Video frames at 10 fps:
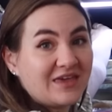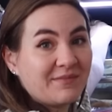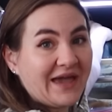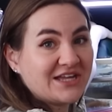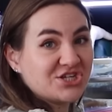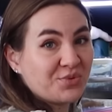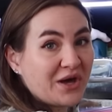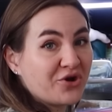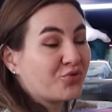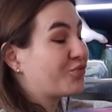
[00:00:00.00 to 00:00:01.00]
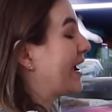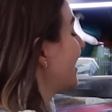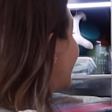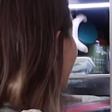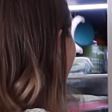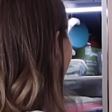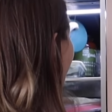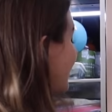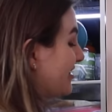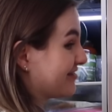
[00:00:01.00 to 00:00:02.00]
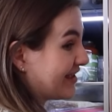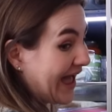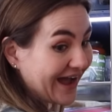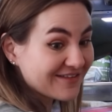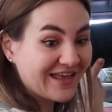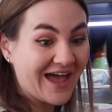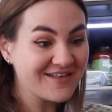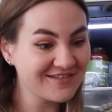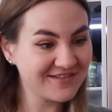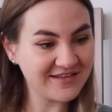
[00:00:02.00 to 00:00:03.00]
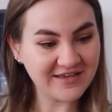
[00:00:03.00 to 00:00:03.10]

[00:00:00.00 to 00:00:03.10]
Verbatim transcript: Keep my AG1 right here, easy access.